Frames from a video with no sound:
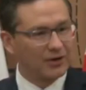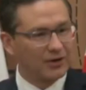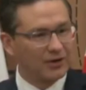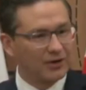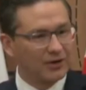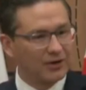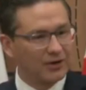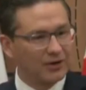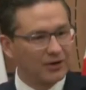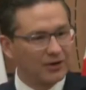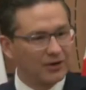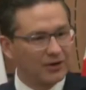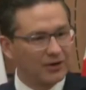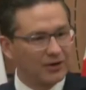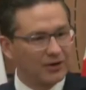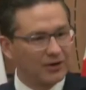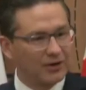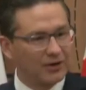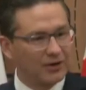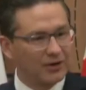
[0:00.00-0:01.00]

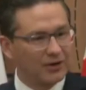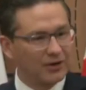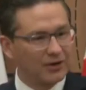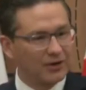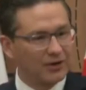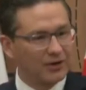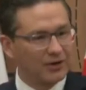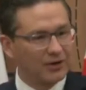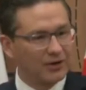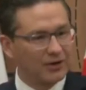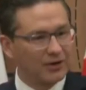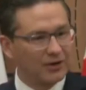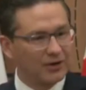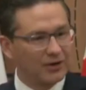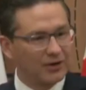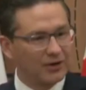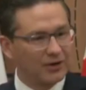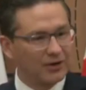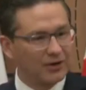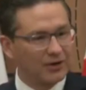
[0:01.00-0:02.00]

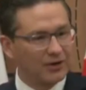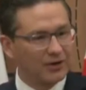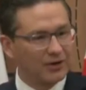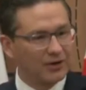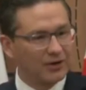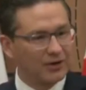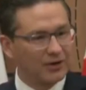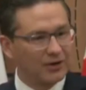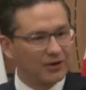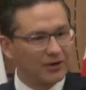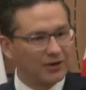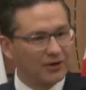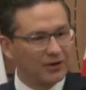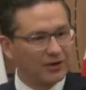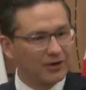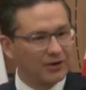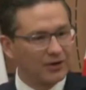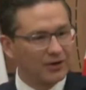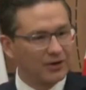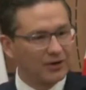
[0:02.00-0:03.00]

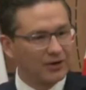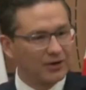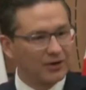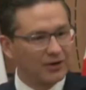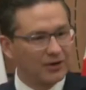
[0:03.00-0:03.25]
(not speaking)